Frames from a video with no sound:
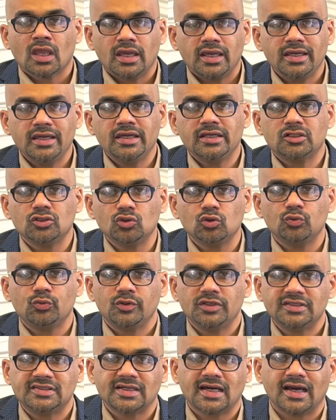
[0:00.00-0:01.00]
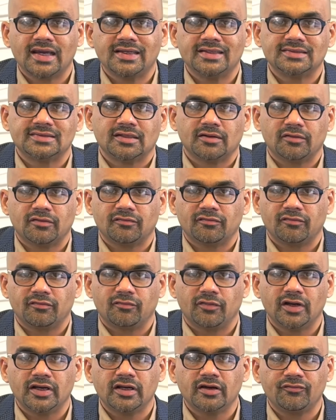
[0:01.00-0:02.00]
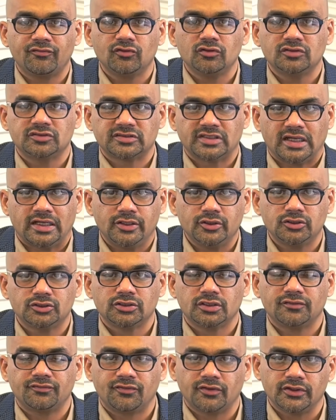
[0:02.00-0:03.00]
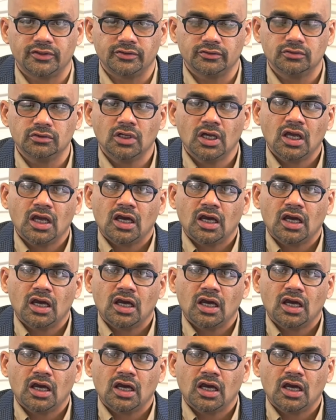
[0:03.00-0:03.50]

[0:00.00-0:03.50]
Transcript: E2 visa is a wonderful solution for you,